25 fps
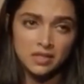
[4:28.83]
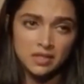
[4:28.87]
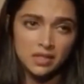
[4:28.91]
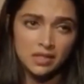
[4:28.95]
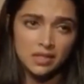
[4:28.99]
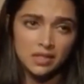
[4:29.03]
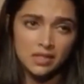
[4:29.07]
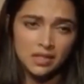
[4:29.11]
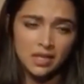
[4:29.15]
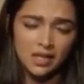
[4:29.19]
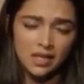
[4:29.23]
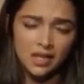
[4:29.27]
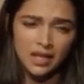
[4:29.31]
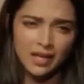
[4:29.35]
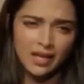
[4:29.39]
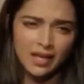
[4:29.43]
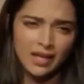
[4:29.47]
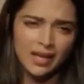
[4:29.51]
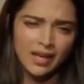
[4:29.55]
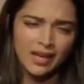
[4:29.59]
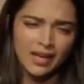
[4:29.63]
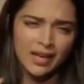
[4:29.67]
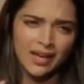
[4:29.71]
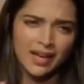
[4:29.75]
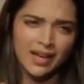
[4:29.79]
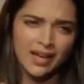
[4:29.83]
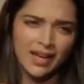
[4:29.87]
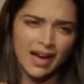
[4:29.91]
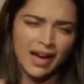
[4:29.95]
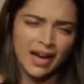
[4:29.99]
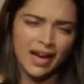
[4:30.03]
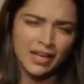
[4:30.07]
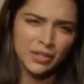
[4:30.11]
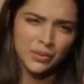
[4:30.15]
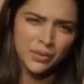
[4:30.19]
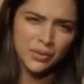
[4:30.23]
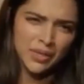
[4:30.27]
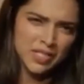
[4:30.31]
This it,
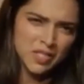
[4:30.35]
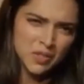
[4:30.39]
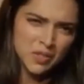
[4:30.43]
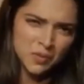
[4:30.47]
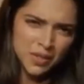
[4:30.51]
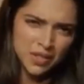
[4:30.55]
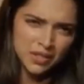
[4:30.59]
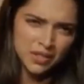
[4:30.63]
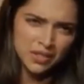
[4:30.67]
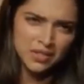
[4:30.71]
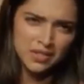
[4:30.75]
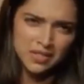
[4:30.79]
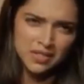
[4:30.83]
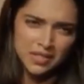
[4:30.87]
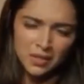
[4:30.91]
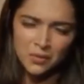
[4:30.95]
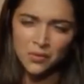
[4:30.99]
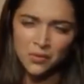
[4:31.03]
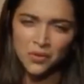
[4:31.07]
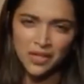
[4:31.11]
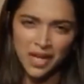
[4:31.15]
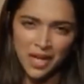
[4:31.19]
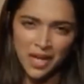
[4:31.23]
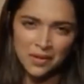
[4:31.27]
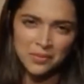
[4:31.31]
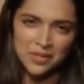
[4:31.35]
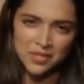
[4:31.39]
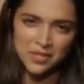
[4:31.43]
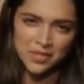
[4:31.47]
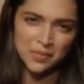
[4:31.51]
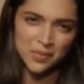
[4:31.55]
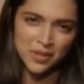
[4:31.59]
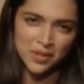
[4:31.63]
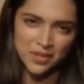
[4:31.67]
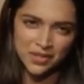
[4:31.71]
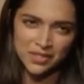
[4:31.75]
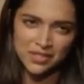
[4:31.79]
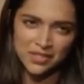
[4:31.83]
are you experiencing what I'm
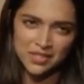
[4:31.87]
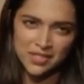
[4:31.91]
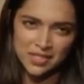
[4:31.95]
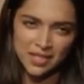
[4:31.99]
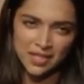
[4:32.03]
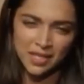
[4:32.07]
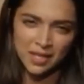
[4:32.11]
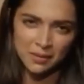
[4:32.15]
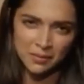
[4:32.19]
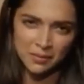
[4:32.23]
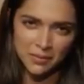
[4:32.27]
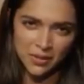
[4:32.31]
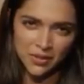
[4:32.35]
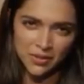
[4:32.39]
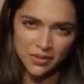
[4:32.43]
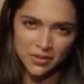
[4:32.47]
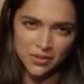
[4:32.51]
experiencing?